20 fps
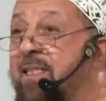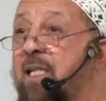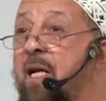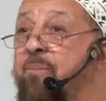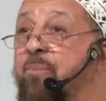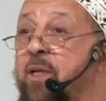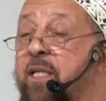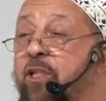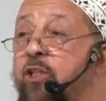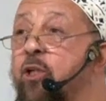
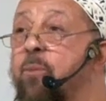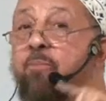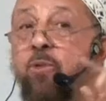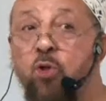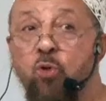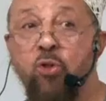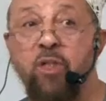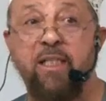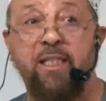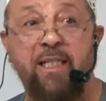something,
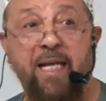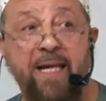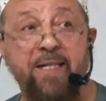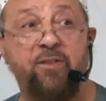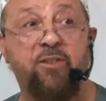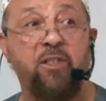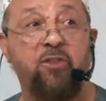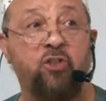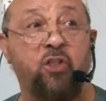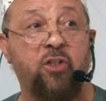
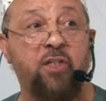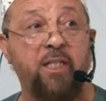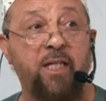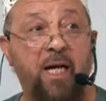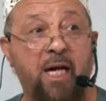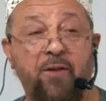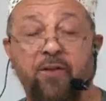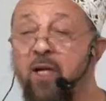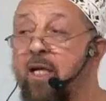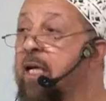communicates it to the
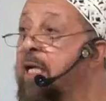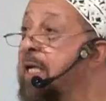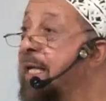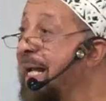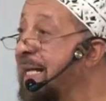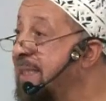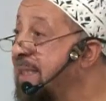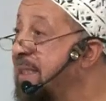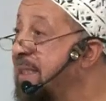other, and